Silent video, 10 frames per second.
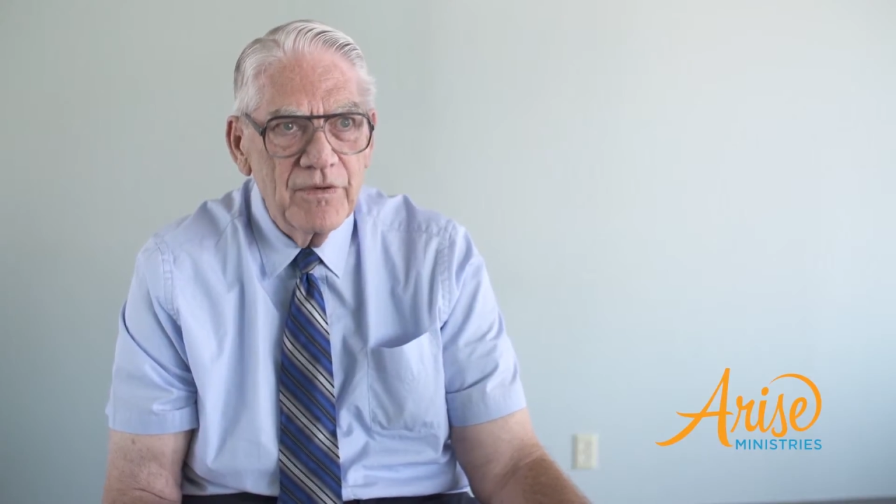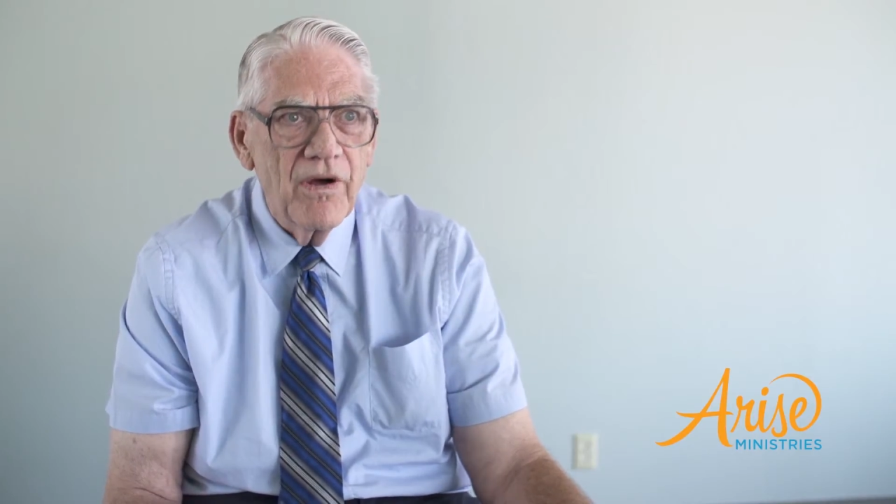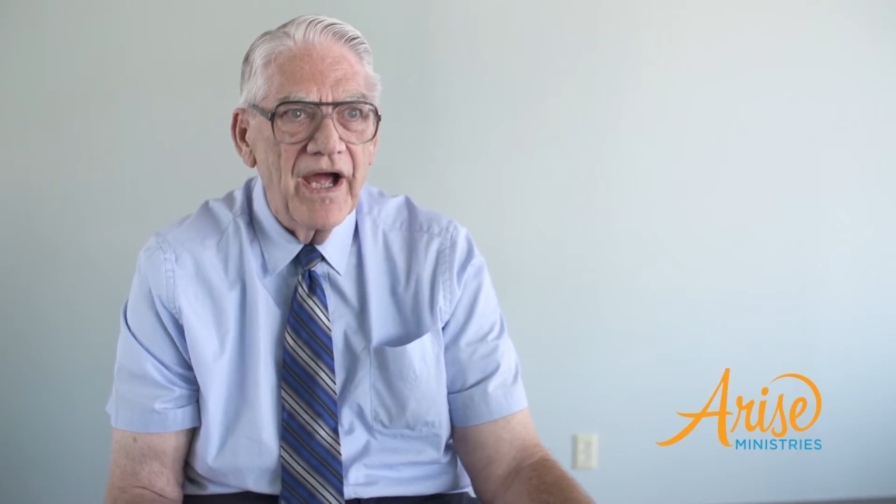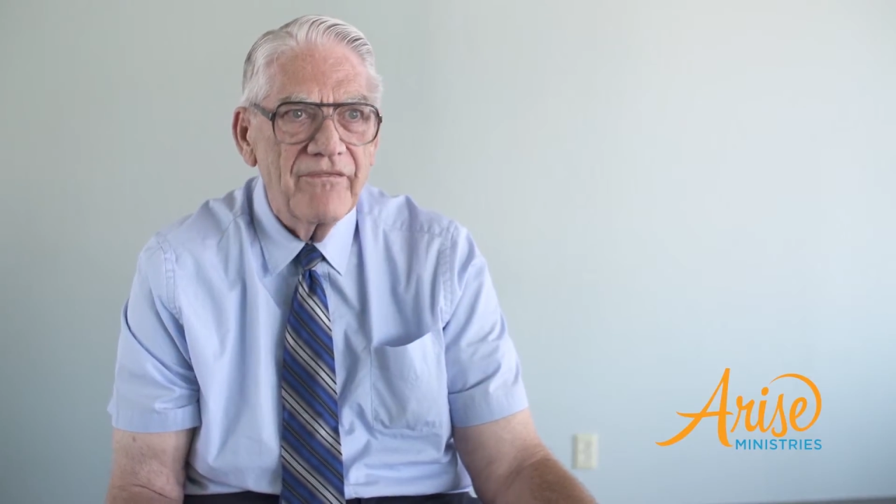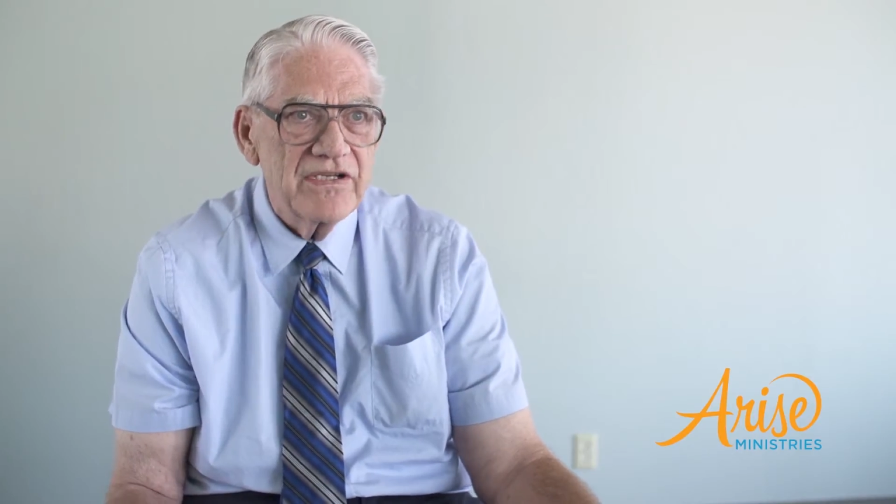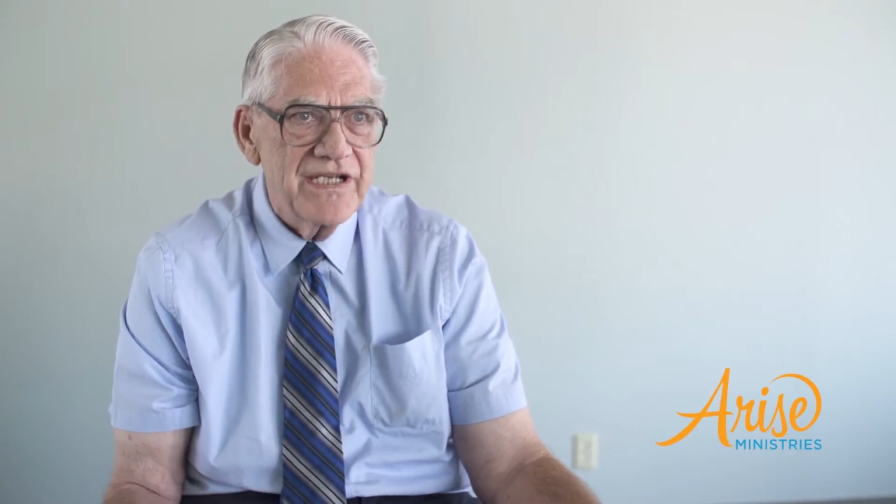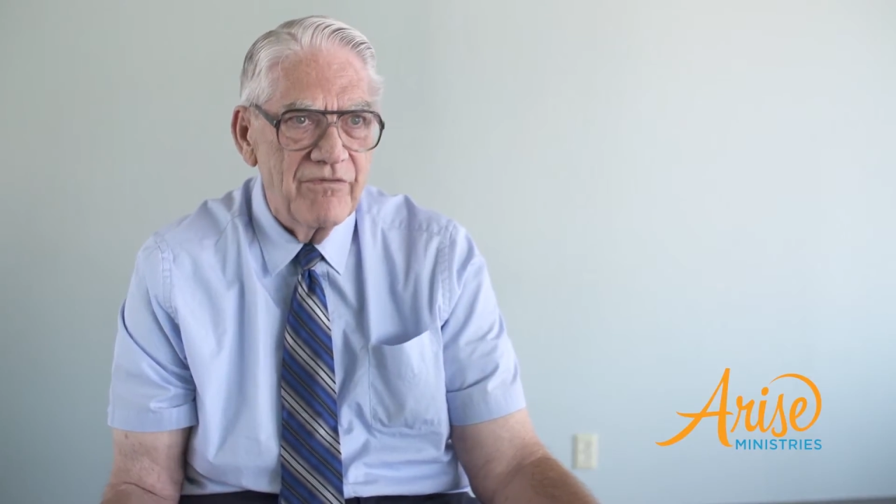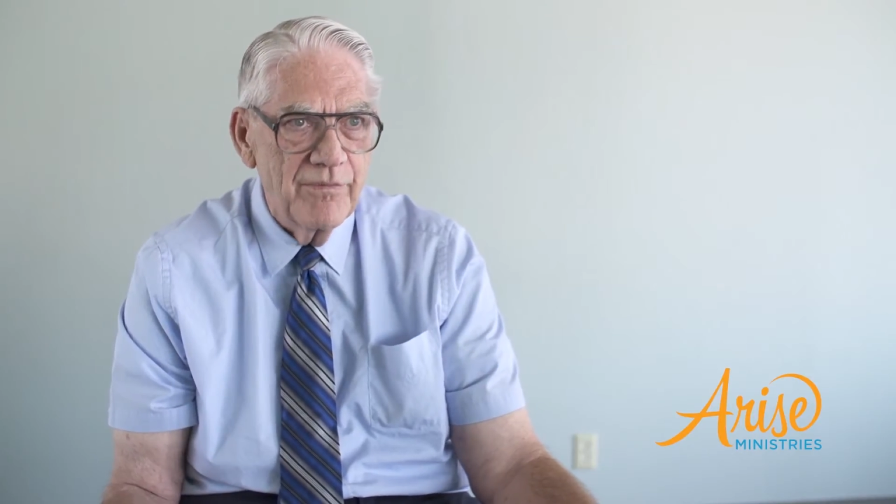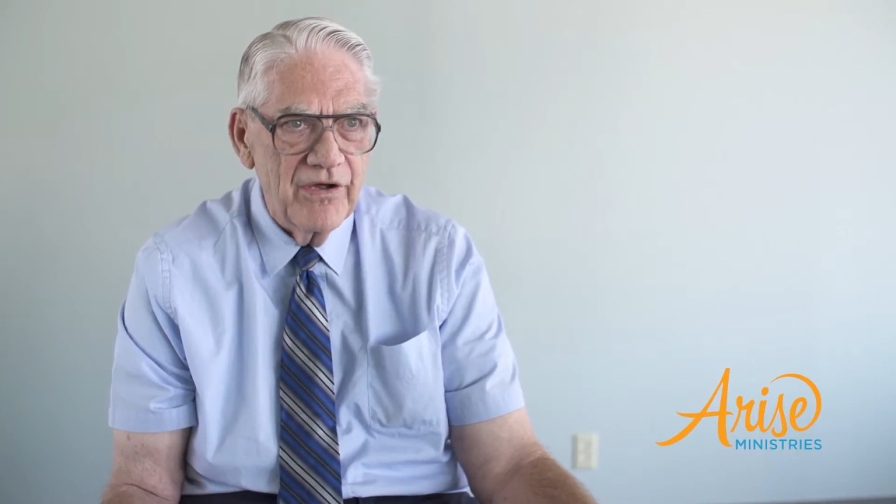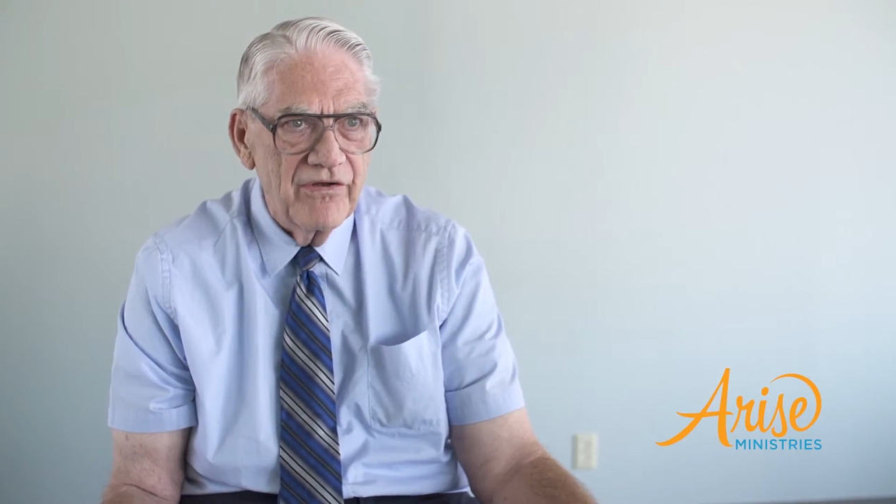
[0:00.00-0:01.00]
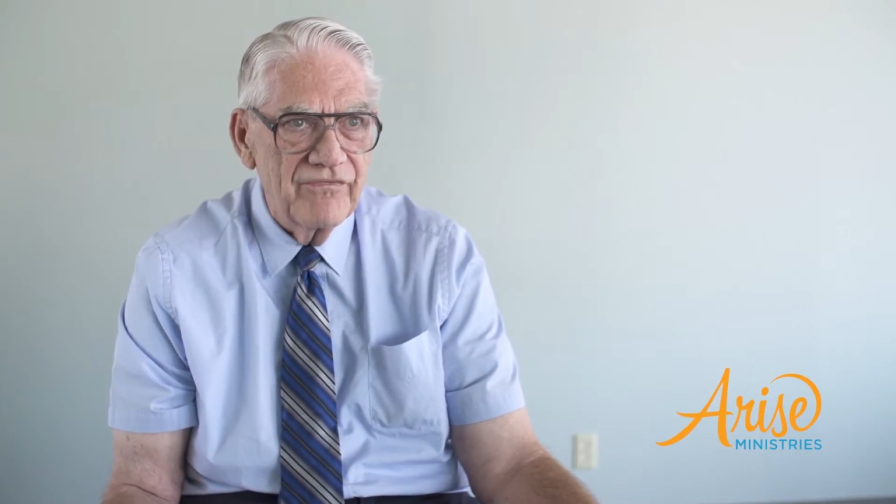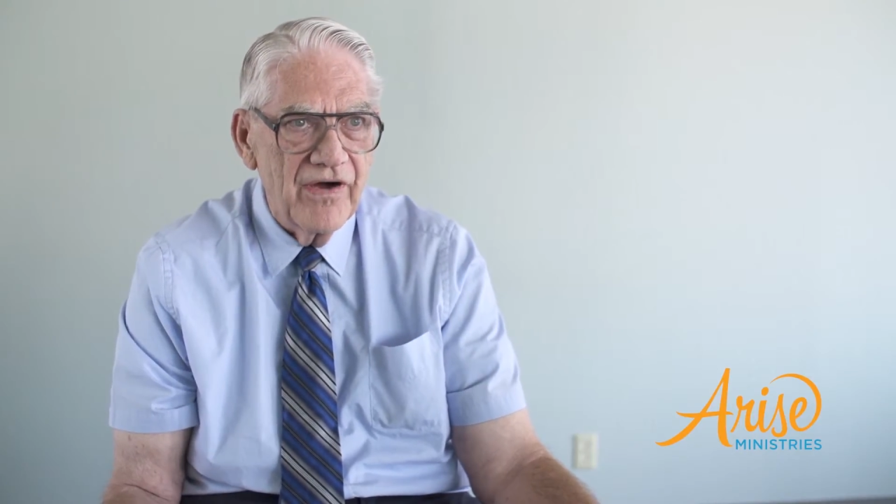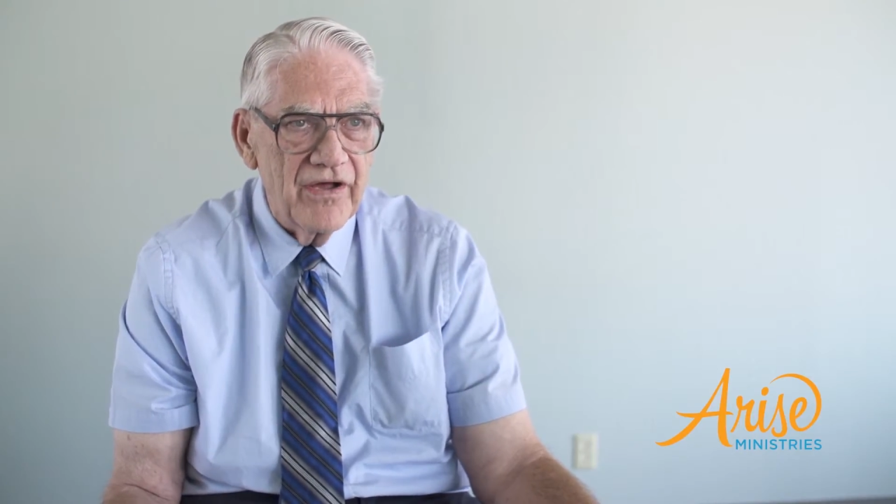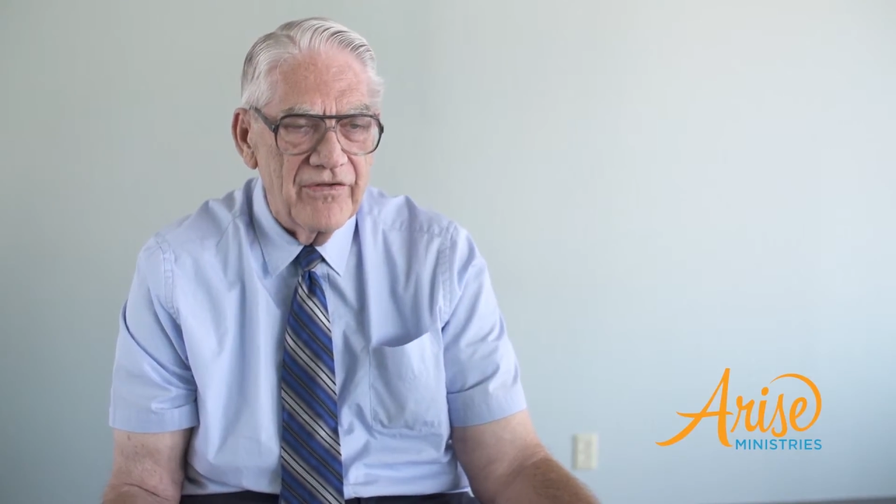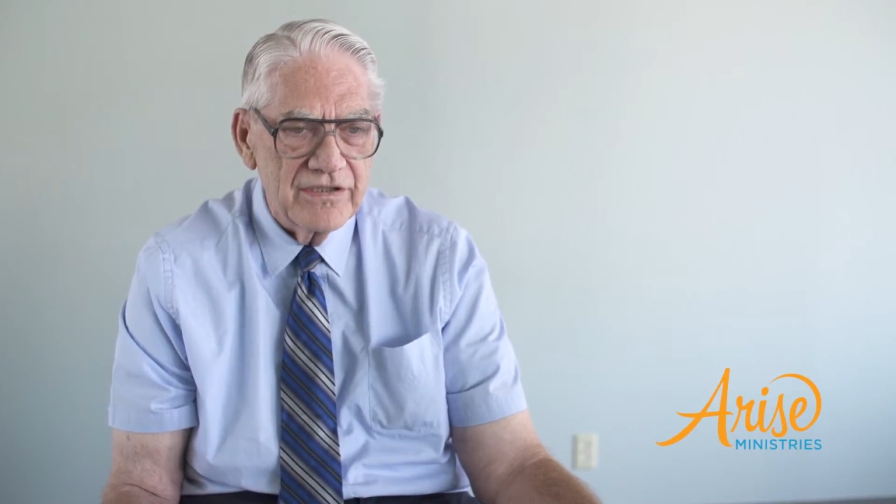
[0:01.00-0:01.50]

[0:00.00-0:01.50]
and wife each have a mother and father.